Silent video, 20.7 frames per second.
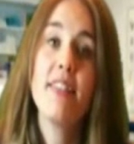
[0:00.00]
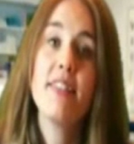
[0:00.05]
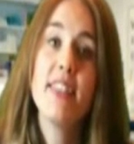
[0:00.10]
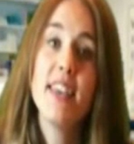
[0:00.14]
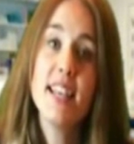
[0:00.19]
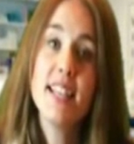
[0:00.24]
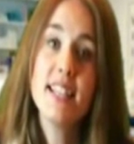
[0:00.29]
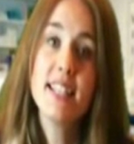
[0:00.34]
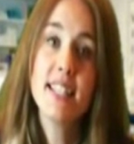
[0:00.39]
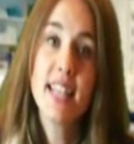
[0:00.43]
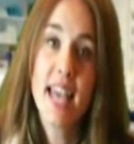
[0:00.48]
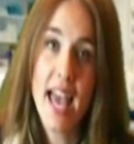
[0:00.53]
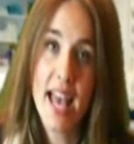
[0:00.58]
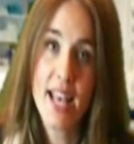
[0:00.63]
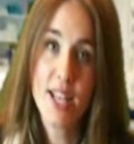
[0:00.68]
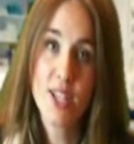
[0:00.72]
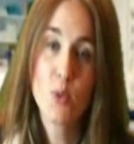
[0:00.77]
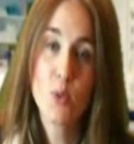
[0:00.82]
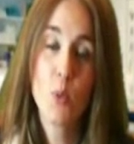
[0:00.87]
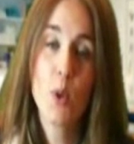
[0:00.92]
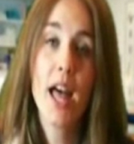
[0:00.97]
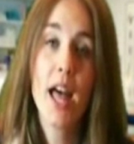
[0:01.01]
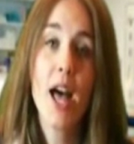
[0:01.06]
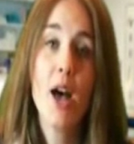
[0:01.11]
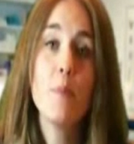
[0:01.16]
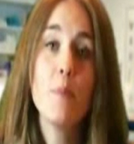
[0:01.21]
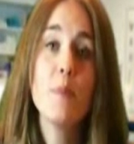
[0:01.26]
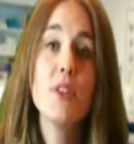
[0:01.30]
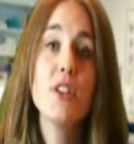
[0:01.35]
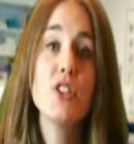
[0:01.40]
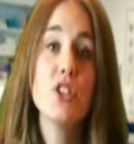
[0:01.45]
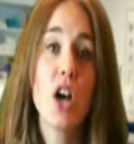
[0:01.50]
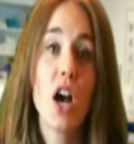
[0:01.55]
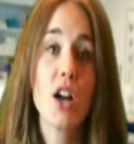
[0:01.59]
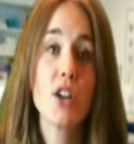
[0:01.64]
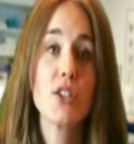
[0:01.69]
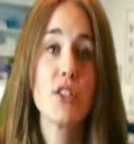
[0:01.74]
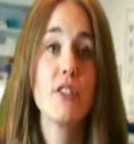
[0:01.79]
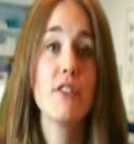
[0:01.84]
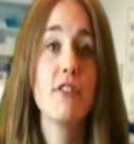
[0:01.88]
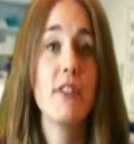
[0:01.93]
This test will help the
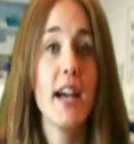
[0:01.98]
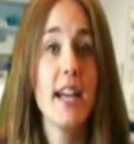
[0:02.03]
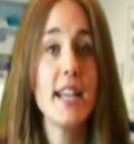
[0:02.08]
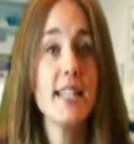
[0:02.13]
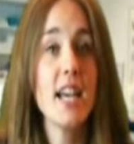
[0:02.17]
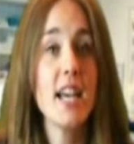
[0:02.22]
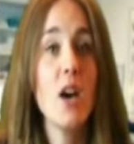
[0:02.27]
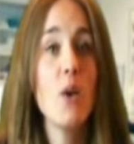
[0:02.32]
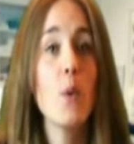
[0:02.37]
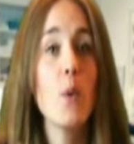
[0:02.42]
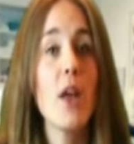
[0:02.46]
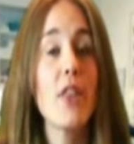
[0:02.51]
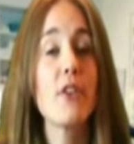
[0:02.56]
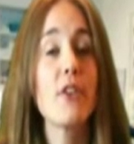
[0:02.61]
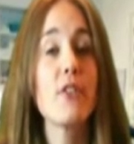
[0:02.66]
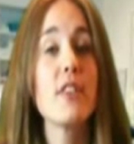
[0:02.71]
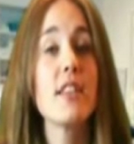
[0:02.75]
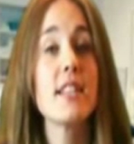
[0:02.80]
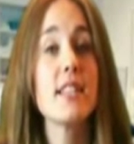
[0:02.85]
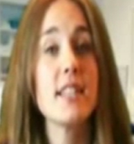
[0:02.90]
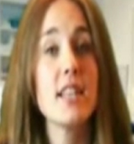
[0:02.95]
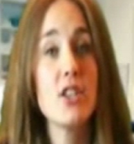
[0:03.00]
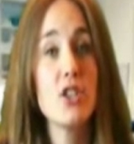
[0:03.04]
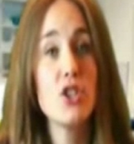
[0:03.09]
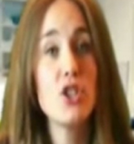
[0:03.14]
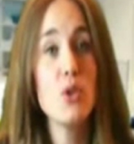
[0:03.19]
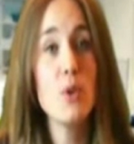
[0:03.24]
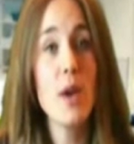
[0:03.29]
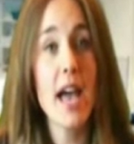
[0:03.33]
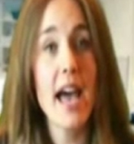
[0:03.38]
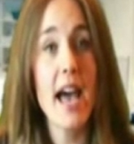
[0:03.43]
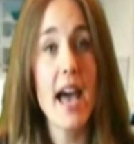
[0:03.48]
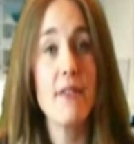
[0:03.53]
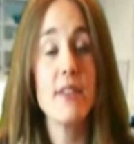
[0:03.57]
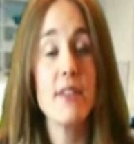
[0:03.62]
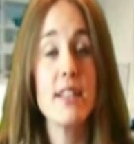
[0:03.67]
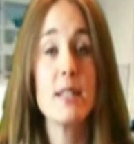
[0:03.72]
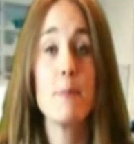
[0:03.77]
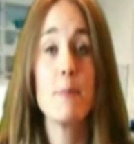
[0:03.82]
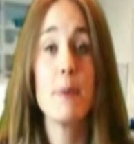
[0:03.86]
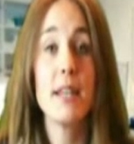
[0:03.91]
doctor find out whether the cyst you have
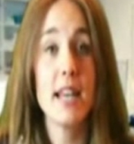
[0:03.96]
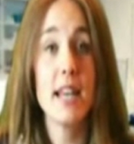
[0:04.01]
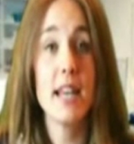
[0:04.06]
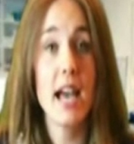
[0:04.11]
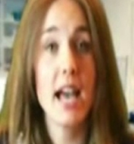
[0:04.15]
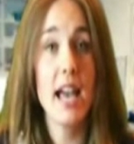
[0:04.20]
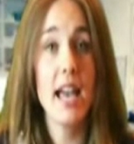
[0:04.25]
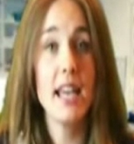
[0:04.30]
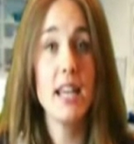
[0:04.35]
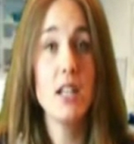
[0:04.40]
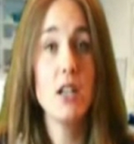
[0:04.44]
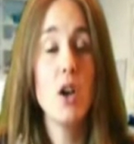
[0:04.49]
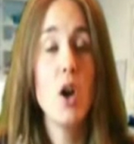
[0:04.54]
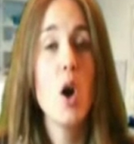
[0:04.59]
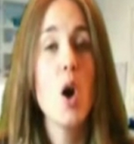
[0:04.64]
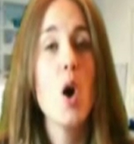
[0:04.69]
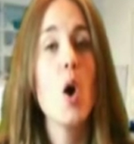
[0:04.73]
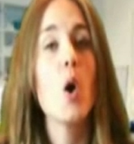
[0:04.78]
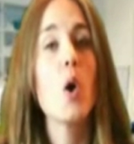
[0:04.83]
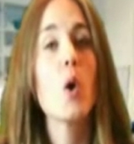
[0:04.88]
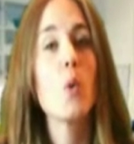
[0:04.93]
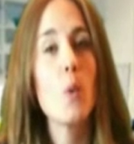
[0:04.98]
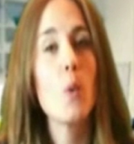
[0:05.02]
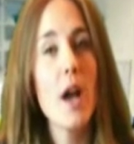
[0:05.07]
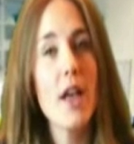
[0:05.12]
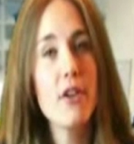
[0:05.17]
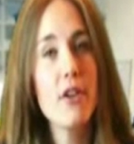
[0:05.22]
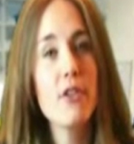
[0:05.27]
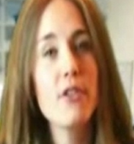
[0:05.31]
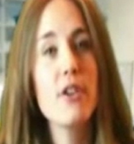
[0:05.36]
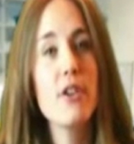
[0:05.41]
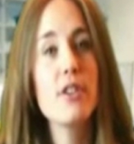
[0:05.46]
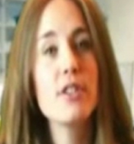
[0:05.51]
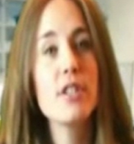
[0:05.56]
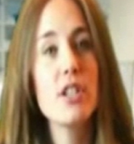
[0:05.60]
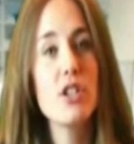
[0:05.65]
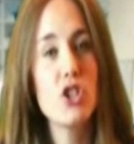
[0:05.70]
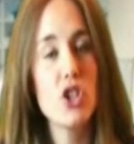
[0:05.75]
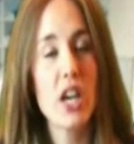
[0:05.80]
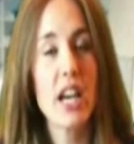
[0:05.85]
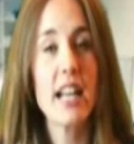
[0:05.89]
is benign or whether there is
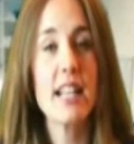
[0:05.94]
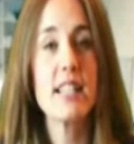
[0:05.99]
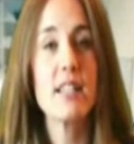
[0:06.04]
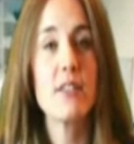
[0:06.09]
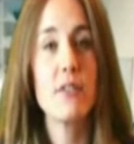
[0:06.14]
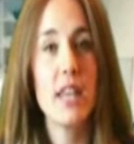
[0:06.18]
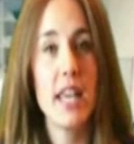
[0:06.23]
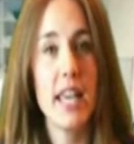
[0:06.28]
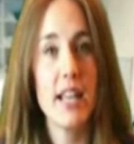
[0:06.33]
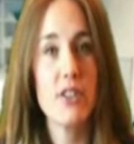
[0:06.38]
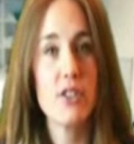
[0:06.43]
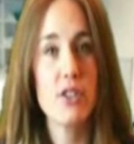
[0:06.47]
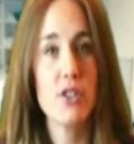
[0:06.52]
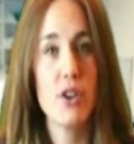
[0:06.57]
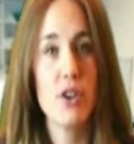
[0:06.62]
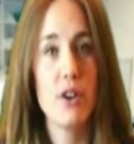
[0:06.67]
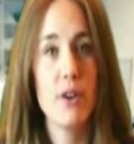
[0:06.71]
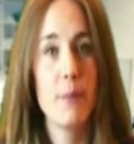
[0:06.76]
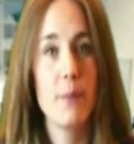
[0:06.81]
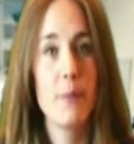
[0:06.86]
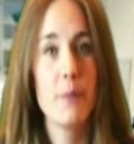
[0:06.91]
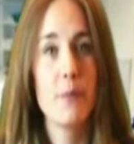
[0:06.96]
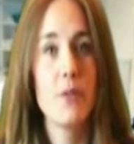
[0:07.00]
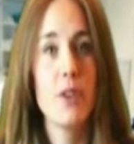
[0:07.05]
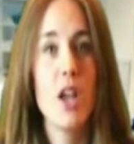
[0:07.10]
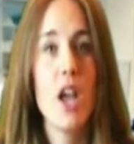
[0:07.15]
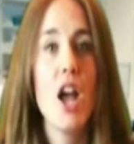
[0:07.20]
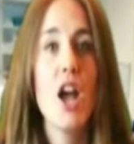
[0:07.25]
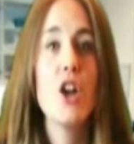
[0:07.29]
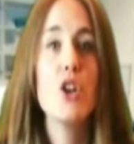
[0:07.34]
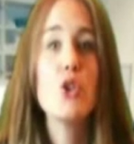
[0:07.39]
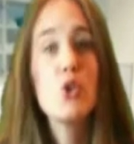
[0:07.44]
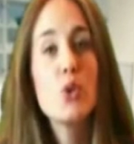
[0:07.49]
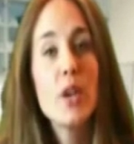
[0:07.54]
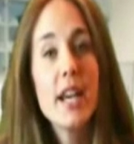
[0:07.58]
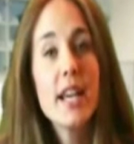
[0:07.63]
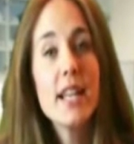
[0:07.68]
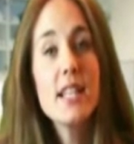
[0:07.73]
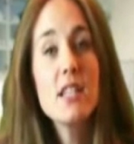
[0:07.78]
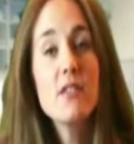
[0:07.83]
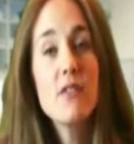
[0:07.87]
a chance of cancer.
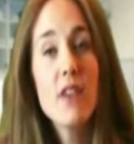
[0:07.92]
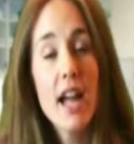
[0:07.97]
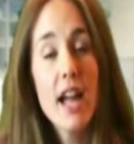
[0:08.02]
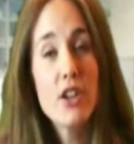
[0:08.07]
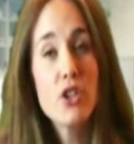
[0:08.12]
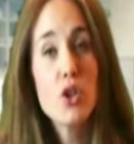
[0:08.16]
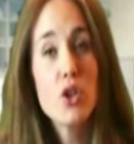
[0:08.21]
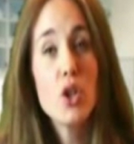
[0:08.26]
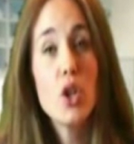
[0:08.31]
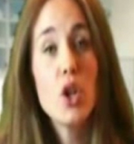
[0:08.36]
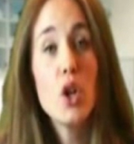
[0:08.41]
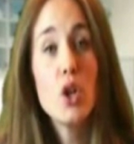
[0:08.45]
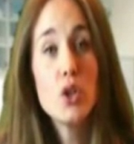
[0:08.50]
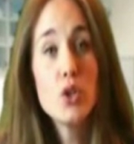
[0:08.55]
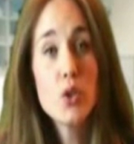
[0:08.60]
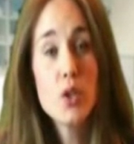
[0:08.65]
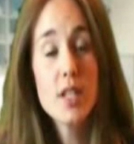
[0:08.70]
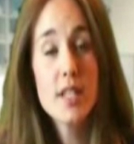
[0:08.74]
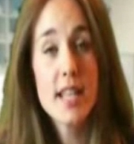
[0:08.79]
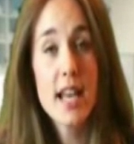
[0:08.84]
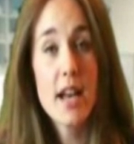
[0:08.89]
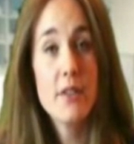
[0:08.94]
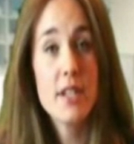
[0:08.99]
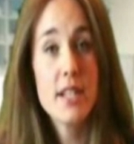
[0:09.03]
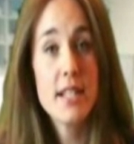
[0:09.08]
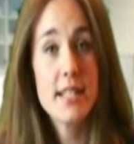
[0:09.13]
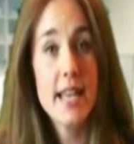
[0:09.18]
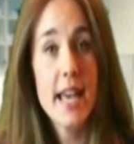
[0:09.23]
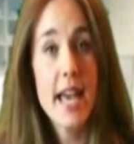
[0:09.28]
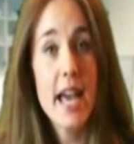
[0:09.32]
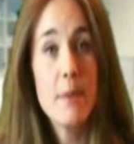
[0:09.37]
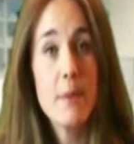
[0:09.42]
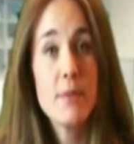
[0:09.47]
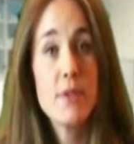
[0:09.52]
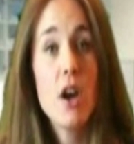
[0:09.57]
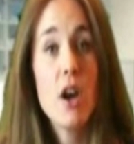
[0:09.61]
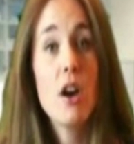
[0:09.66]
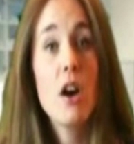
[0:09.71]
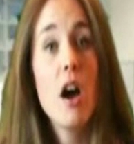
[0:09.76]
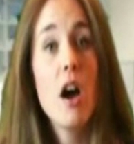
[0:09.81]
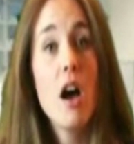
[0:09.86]
Transvaginal ultrasound exams
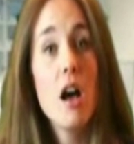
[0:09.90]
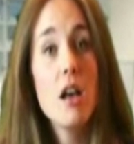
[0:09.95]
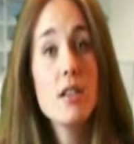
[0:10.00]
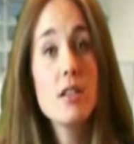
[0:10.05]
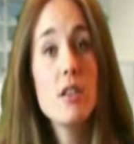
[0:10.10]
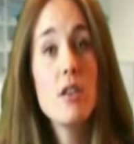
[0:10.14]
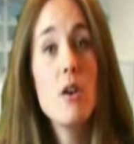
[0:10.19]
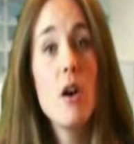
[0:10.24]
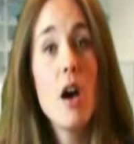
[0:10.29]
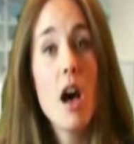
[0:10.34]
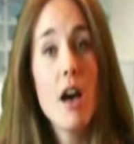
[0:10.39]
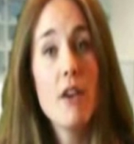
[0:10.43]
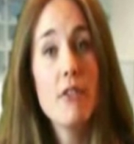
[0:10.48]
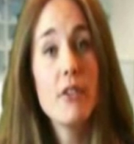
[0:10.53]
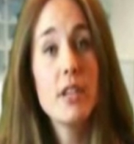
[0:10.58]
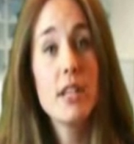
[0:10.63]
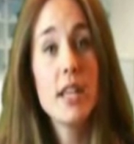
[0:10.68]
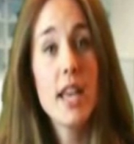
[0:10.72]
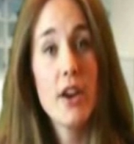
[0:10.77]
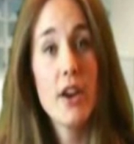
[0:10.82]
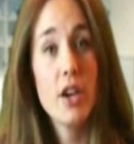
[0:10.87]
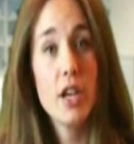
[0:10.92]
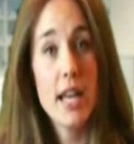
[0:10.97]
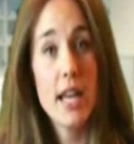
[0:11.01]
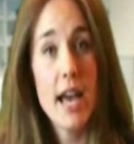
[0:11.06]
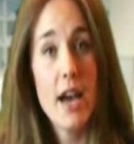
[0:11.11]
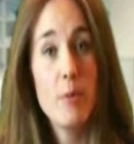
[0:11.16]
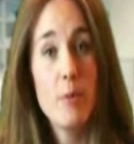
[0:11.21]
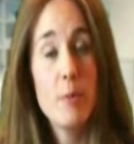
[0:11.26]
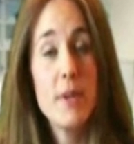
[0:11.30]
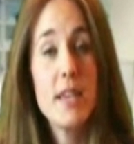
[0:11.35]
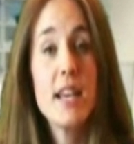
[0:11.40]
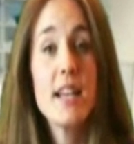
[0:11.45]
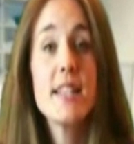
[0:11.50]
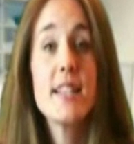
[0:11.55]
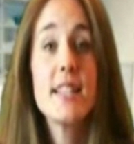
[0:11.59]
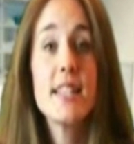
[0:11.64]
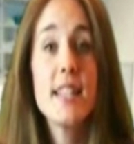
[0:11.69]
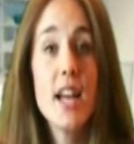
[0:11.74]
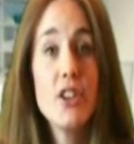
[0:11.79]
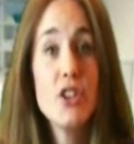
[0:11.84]
are also often carried out
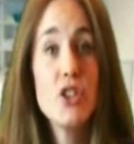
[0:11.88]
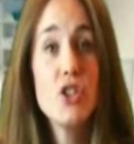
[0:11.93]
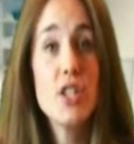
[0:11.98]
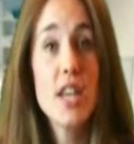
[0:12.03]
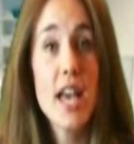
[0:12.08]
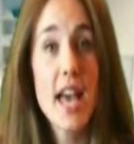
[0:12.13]
because such